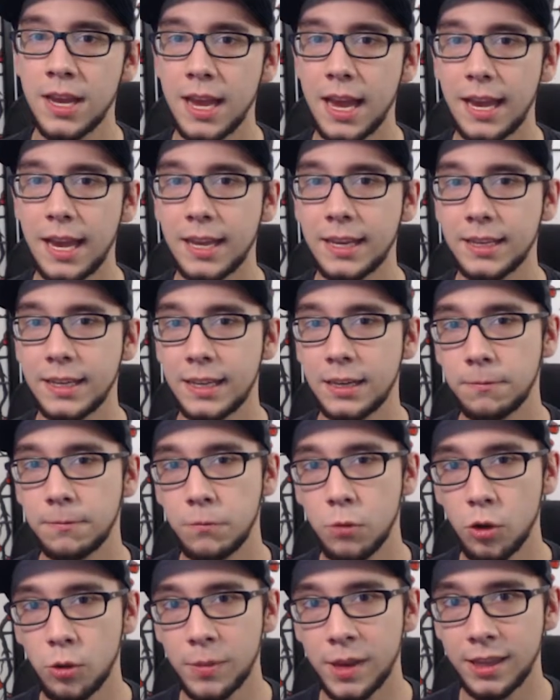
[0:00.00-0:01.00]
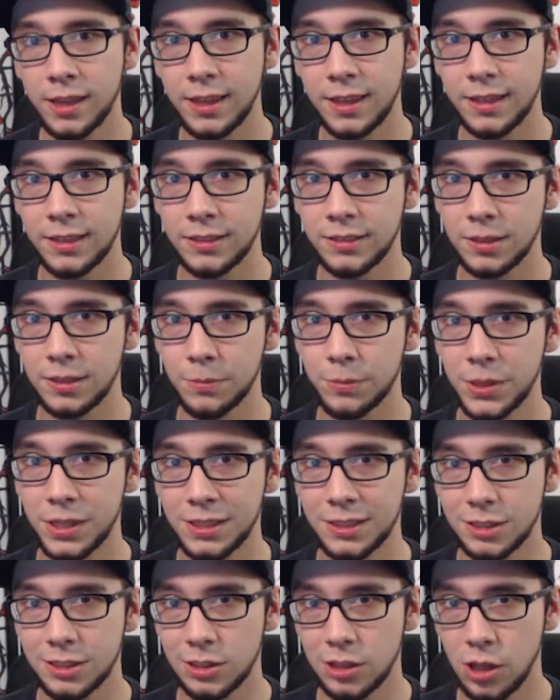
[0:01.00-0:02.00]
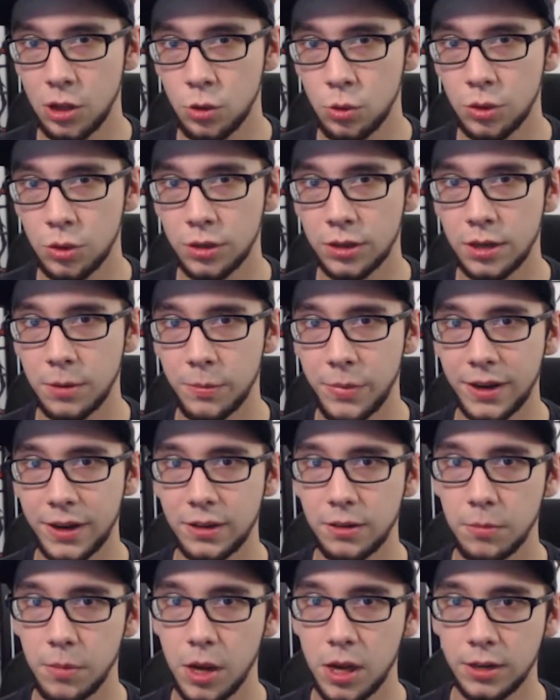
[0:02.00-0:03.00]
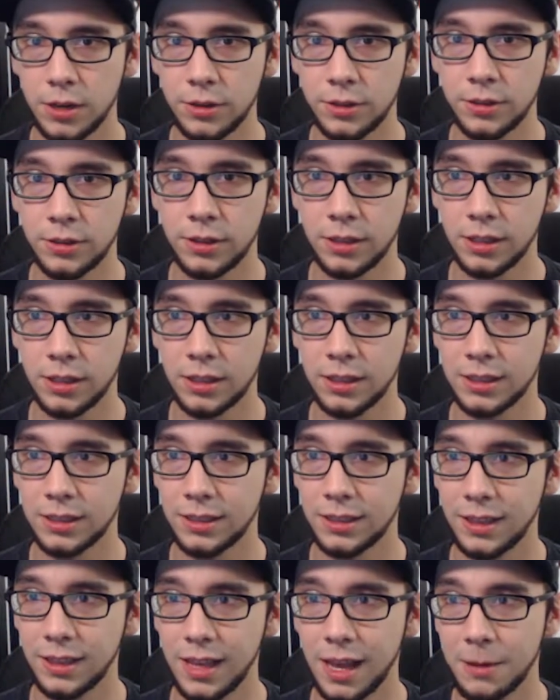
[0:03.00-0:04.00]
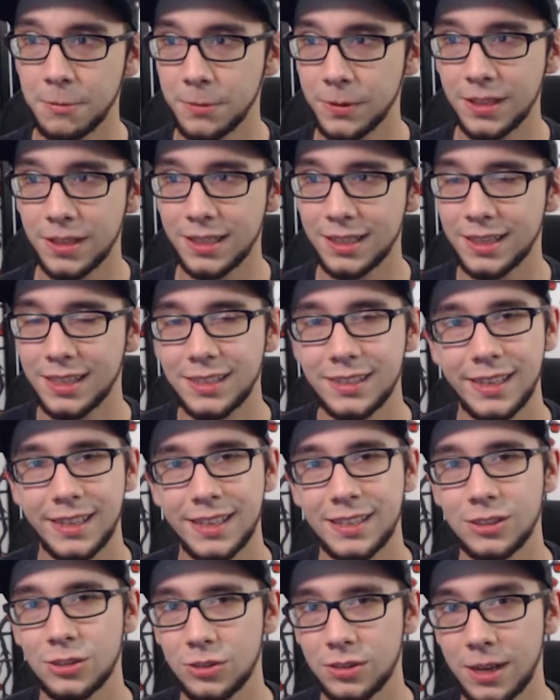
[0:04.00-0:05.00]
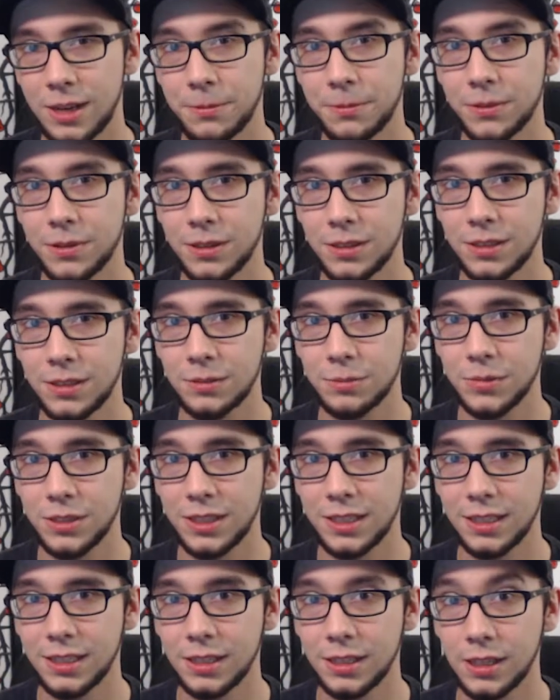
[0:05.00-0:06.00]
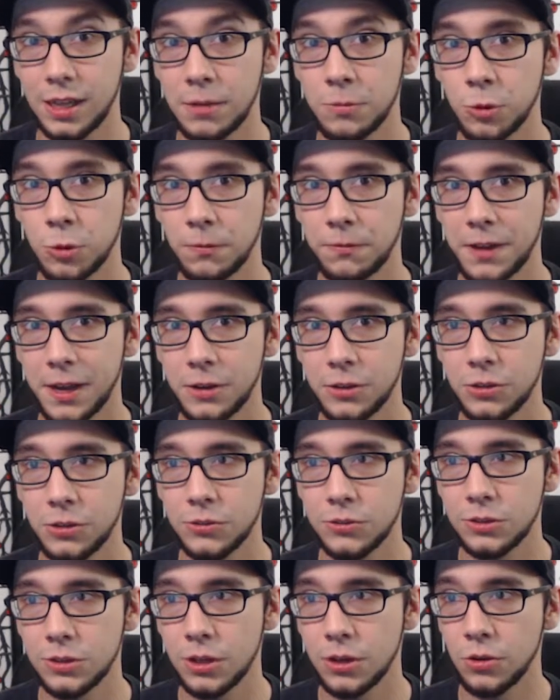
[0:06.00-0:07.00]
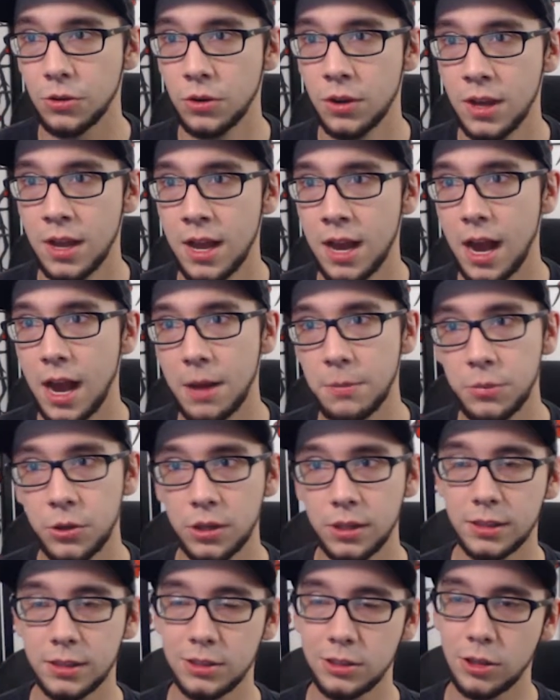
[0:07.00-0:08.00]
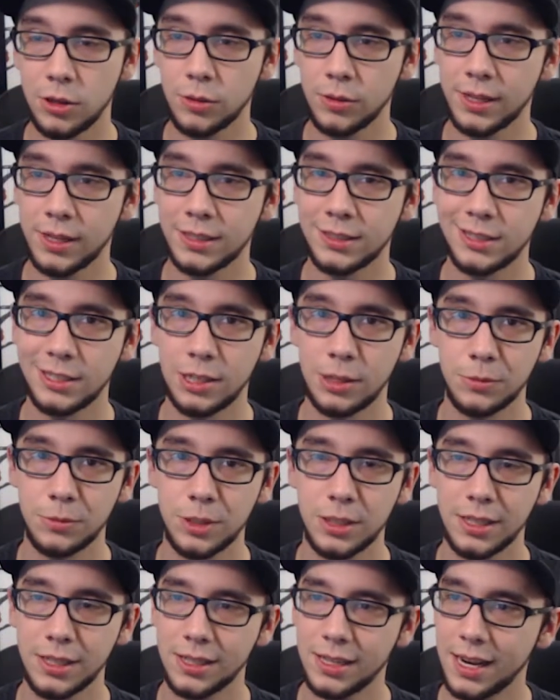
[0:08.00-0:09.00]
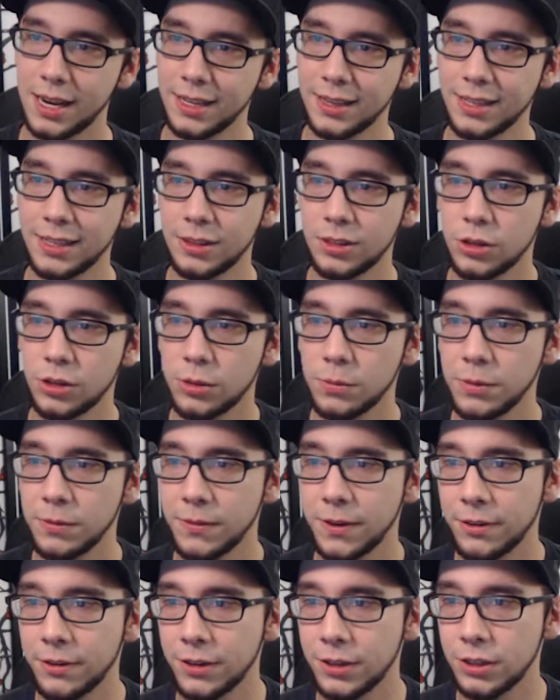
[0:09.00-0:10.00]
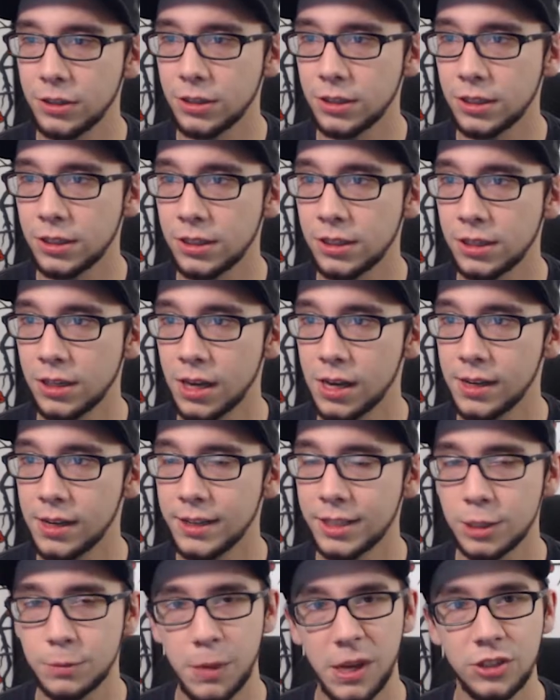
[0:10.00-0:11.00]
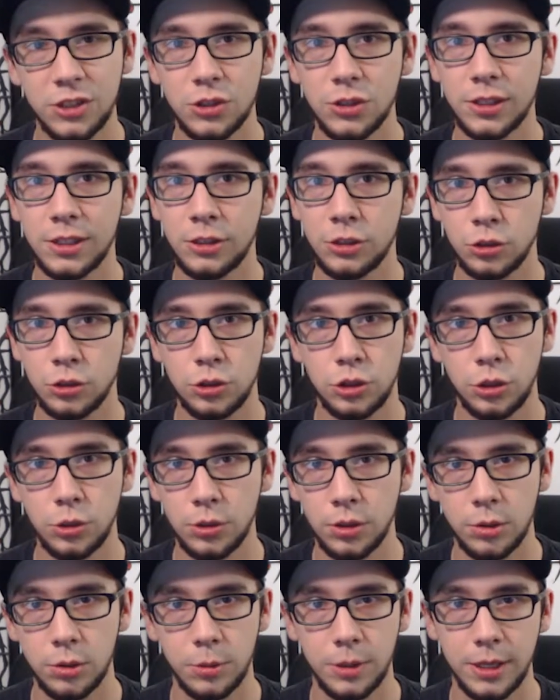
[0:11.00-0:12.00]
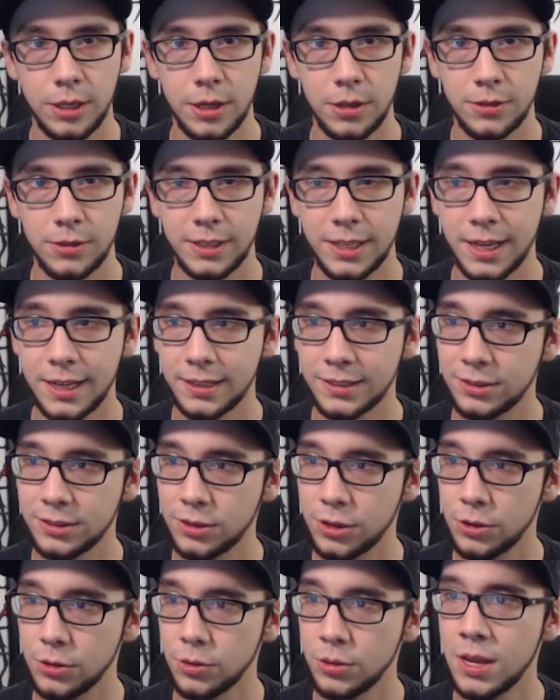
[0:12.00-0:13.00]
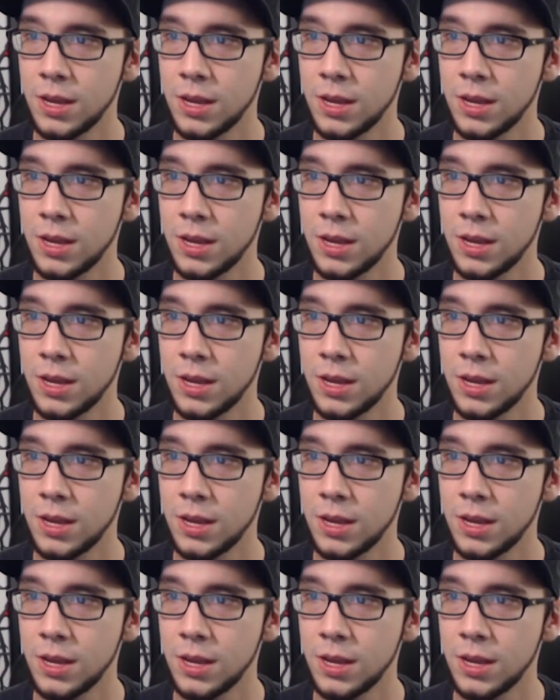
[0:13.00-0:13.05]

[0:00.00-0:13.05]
and in a format that is a bit slower compared to modern, I feel like these lands are definitely going to be getting a lot more value. So I'm putting the slow lands at number 10. I think they're going to be very good, especially in your 2 to 3 color decks. So